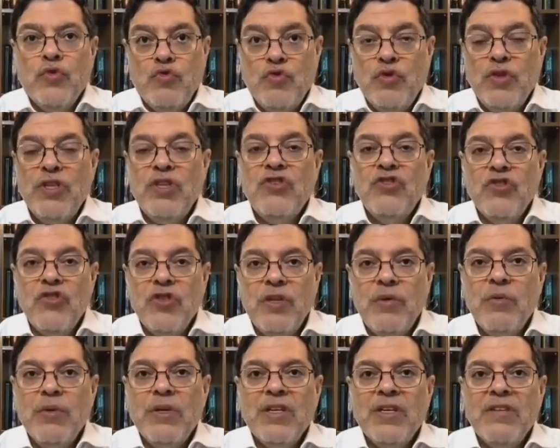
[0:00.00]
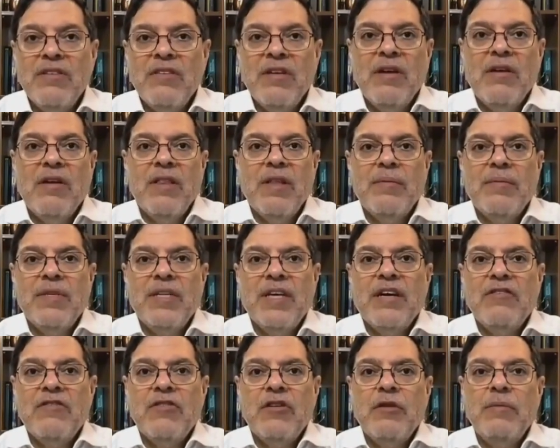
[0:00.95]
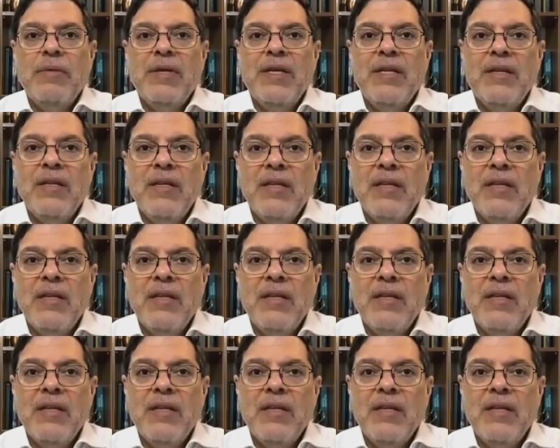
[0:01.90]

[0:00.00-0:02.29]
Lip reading: traditionally would consider themselves to be